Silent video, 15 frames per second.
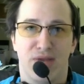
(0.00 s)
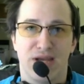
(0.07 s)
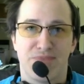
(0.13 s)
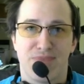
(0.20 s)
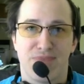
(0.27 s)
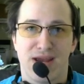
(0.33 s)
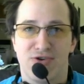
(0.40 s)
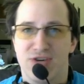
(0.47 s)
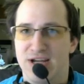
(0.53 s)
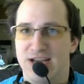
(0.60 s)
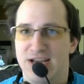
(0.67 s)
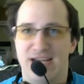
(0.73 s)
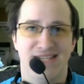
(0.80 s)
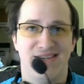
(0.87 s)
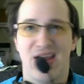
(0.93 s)
plate mail
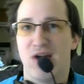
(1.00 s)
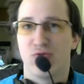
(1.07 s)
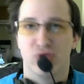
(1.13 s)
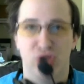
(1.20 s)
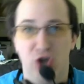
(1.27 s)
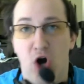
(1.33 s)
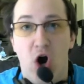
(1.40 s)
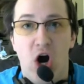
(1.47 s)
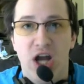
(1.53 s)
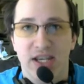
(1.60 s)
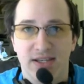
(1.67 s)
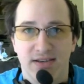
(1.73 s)
is now gone.